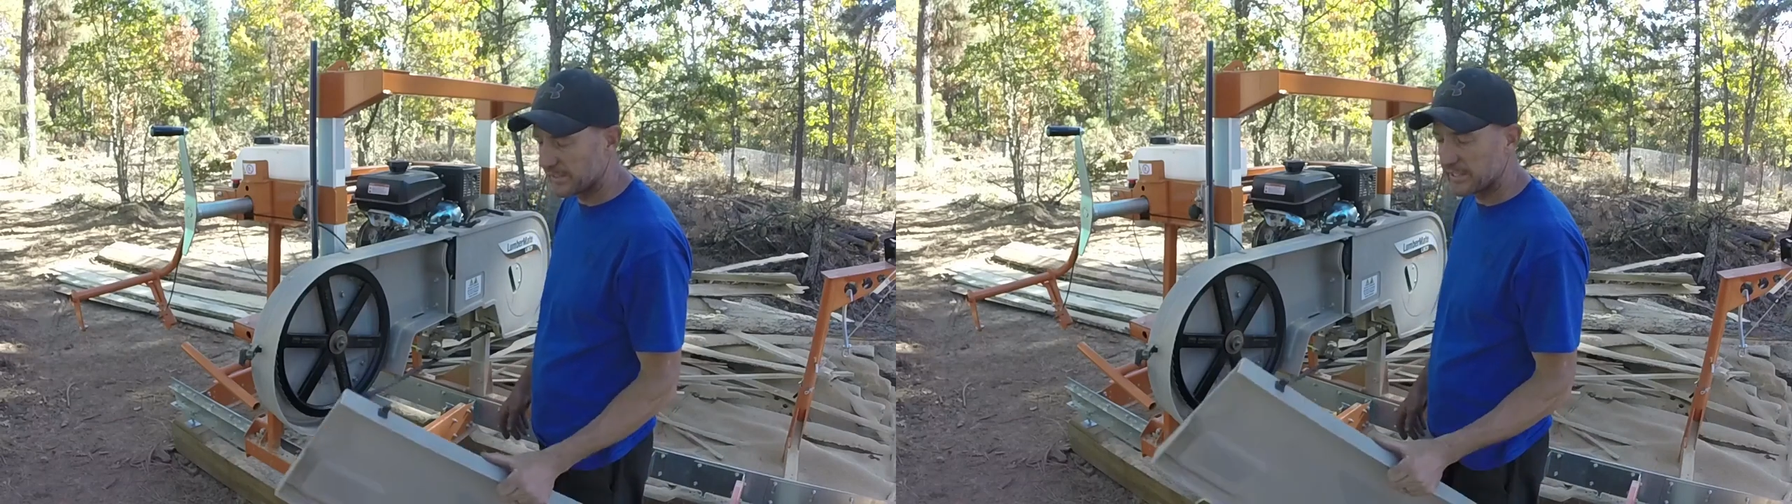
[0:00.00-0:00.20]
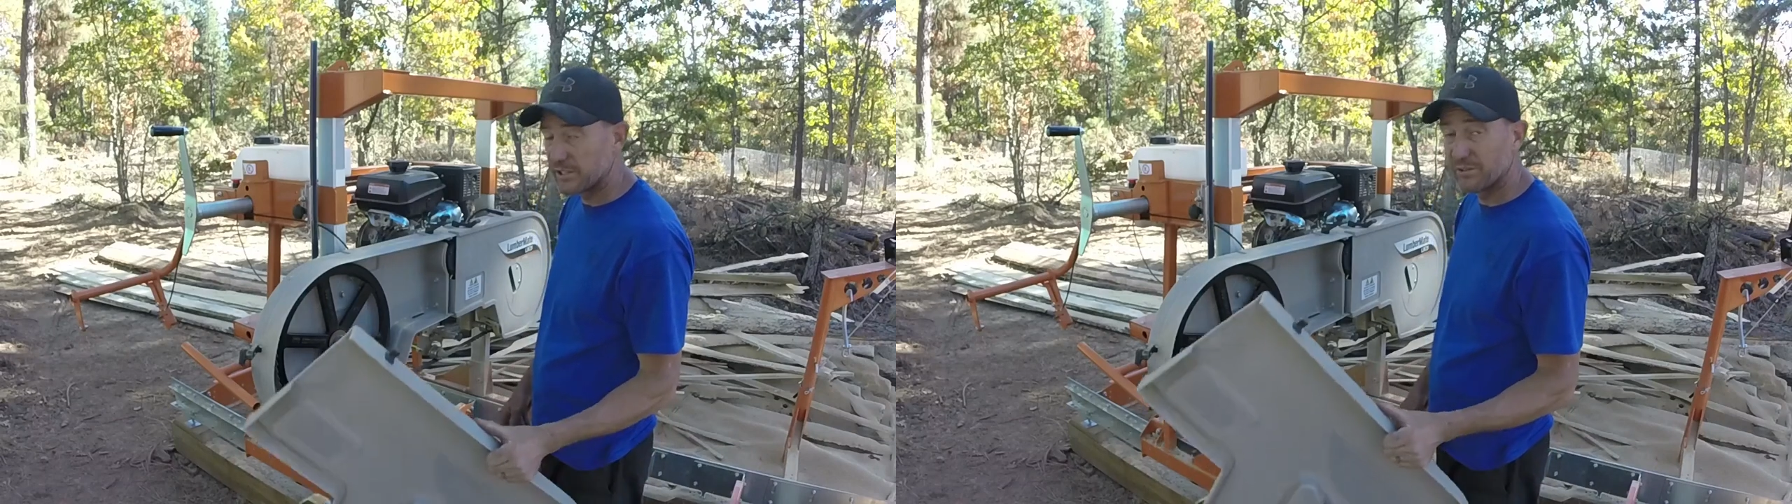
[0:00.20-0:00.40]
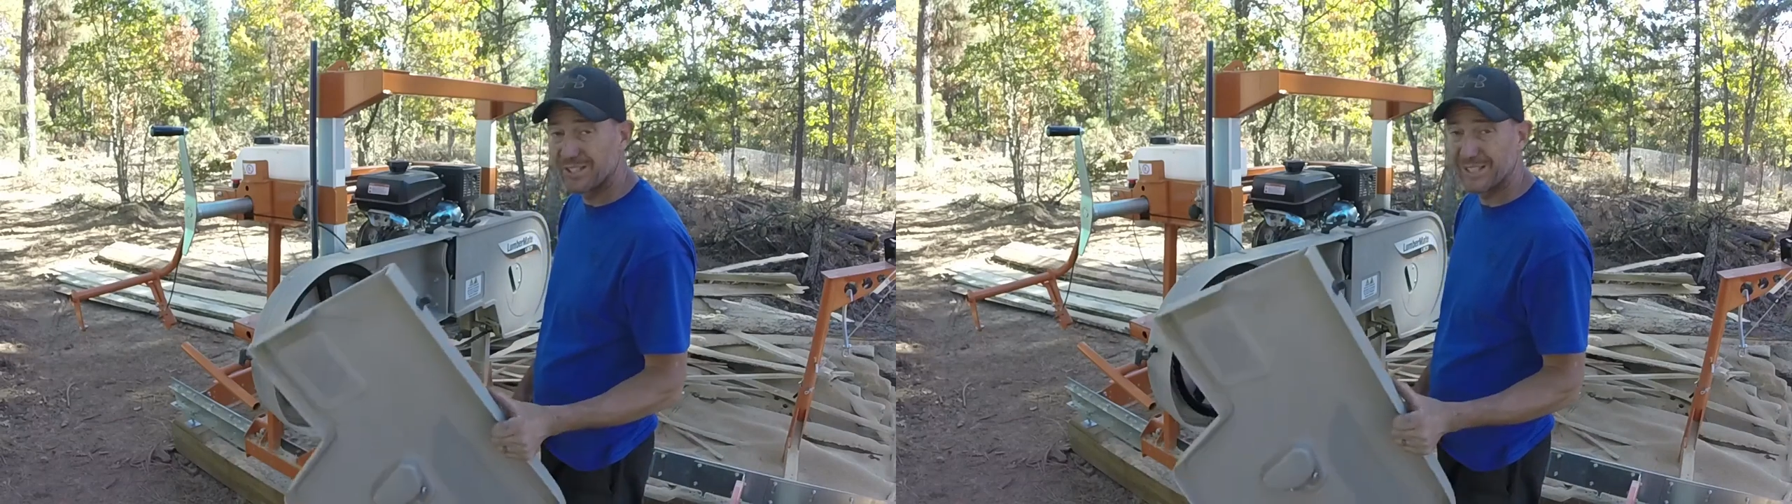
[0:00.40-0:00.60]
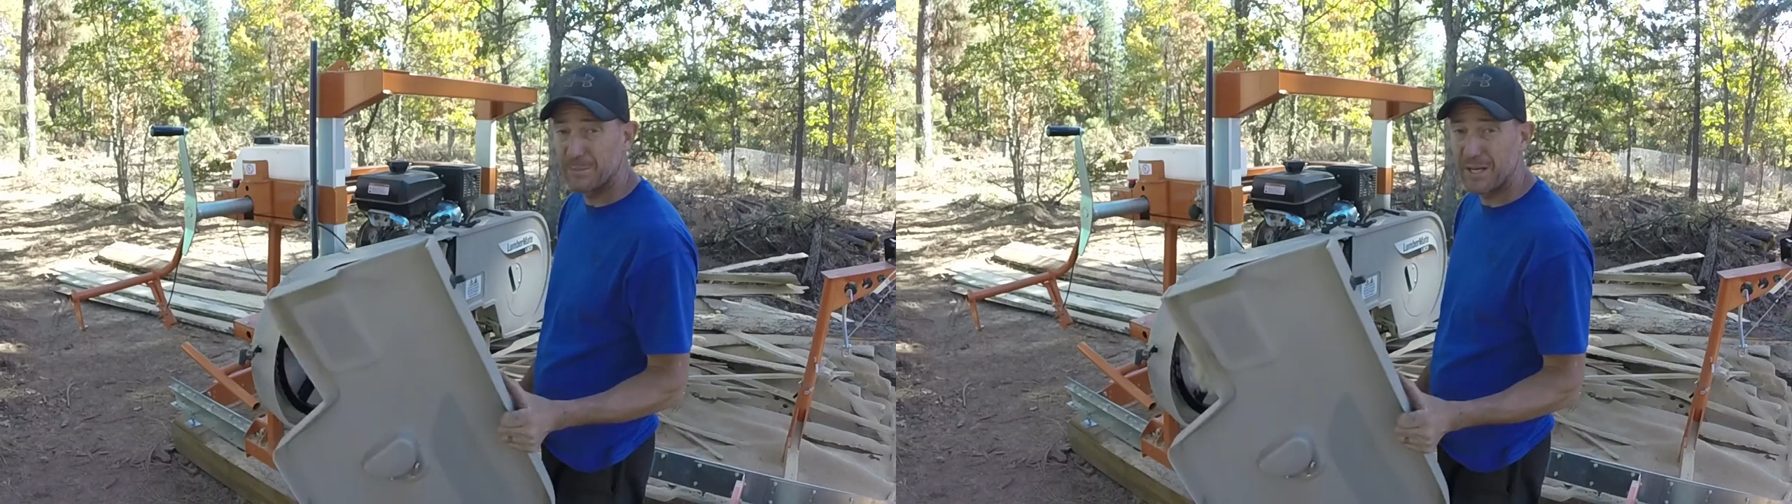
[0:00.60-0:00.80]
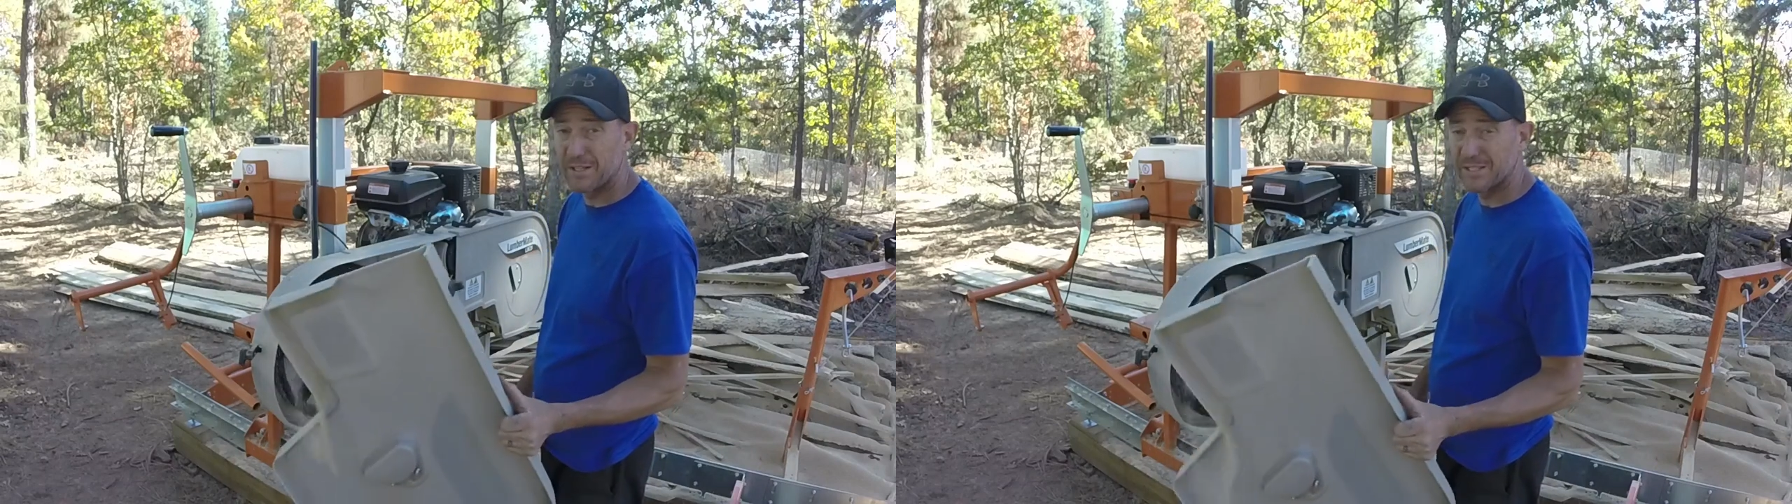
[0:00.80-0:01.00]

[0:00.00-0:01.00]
thing I don't like about